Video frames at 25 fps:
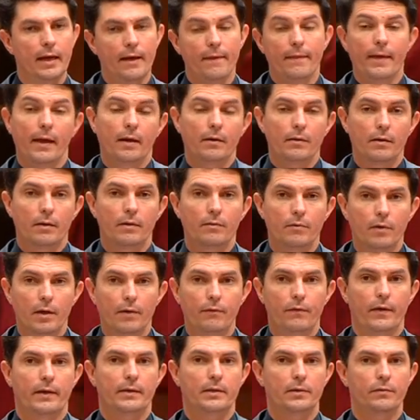That
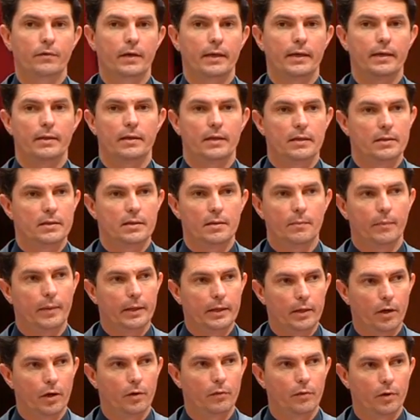effectively there's simply
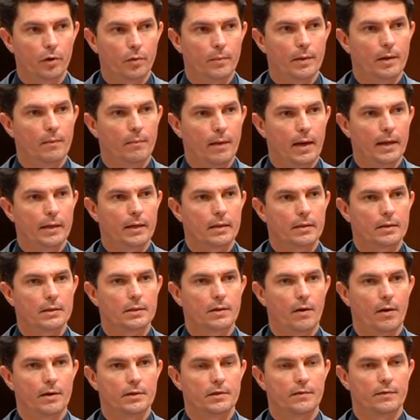no room in a market the
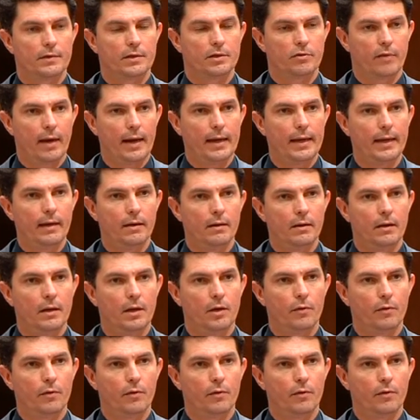size of Australia